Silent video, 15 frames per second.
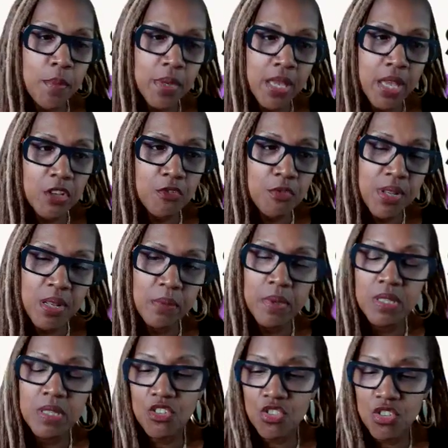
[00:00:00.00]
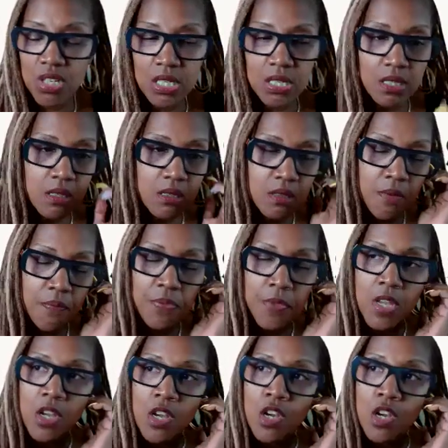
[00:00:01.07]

FPS Freedom Positioning System.